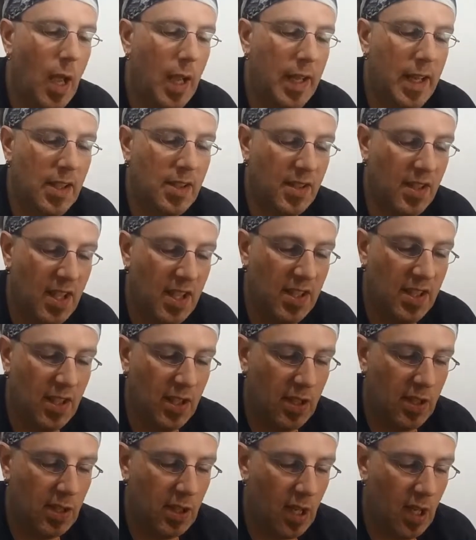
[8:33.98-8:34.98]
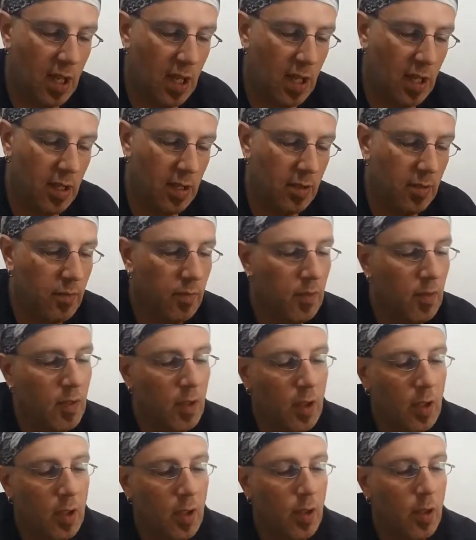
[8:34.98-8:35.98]
guess this is the
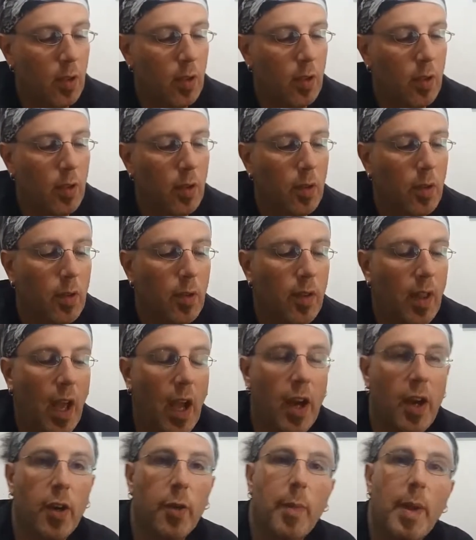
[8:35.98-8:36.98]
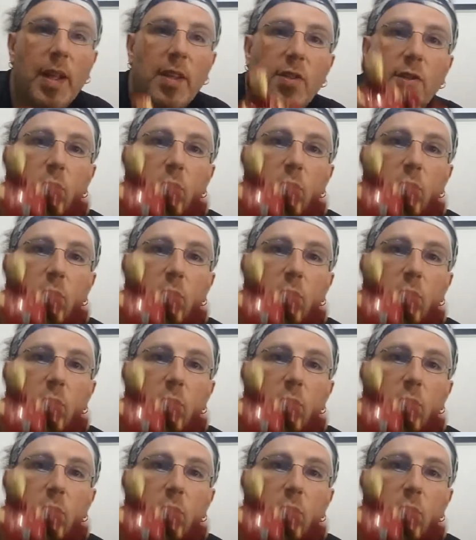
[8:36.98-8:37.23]
Iron Man